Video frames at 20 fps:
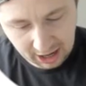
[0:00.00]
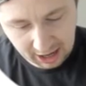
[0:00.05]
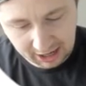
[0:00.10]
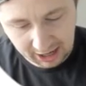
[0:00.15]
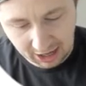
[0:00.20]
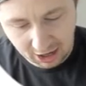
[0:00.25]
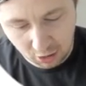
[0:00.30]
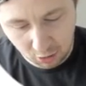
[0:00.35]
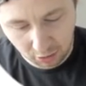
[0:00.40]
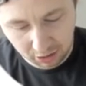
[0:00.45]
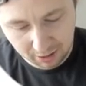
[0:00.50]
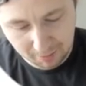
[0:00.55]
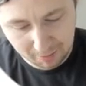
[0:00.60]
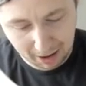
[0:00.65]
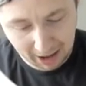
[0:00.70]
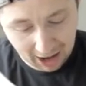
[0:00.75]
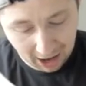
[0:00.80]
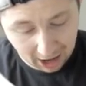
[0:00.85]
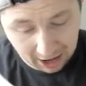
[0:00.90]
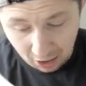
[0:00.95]
and I know that
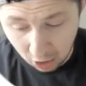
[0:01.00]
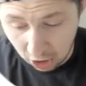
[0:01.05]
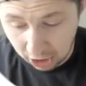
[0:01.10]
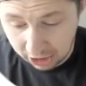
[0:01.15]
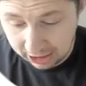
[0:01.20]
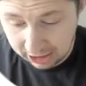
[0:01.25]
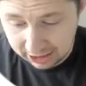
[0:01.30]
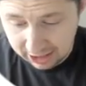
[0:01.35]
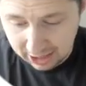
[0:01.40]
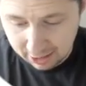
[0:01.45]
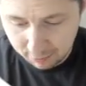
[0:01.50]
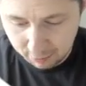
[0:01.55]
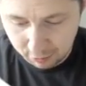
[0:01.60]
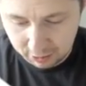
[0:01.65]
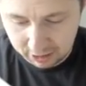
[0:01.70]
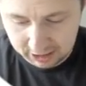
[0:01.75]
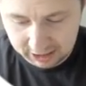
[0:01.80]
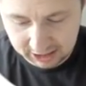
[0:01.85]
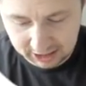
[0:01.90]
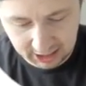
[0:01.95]
my ionic name
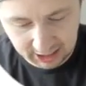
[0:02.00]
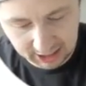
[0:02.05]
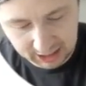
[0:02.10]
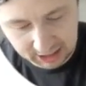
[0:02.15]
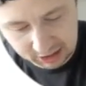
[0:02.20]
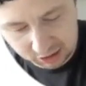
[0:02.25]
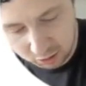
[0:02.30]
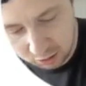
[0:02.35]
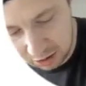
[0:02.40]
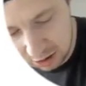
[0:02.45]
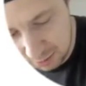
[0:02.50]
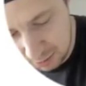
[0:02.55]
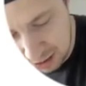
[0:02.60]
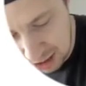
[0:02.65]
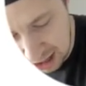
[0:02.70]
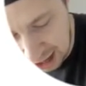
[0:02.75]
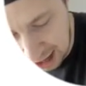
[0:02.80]
for this thing is going to be